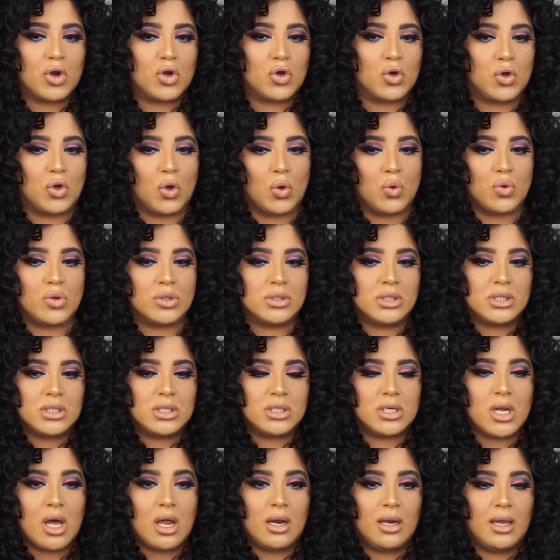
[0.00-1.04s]

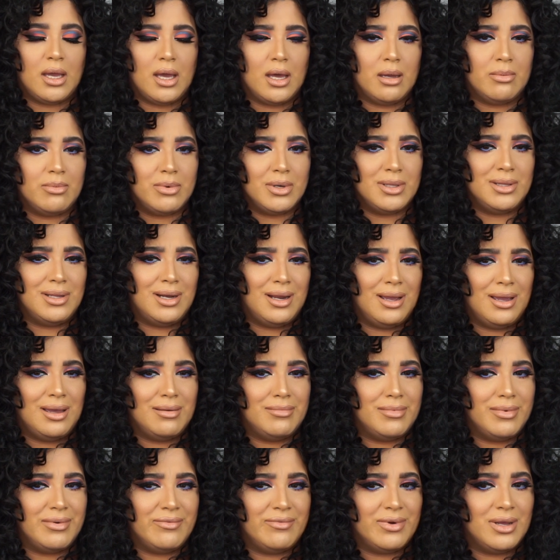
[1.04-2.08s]
golden on camera than I
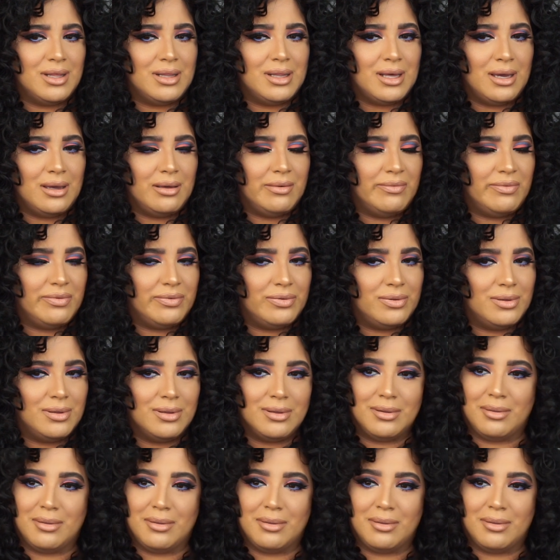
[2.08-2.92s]
am in real life.